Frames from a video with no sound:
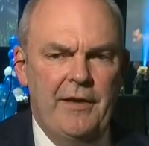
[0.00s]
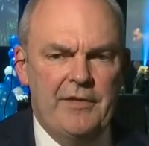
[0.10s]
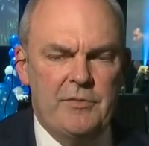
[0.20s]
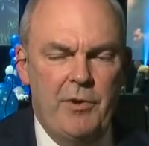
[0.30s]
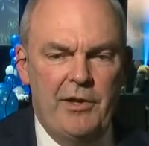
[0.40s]

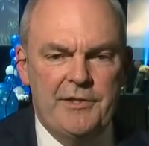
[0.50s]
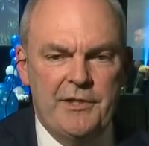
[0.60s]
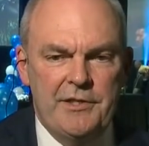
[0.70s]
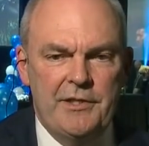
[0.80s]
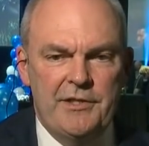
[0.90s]
have its
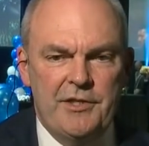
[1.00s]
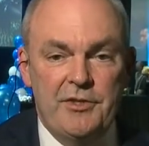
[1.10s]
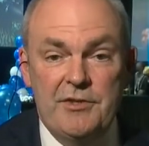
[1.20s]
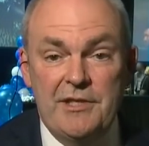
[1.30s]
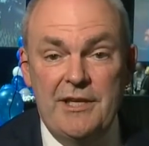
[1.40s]
policies and its
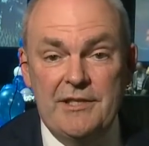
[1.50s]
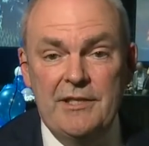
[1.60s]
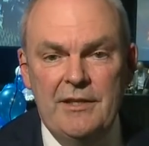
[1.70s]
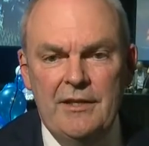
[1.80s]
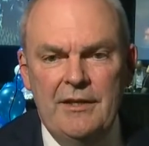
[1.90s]
issues tested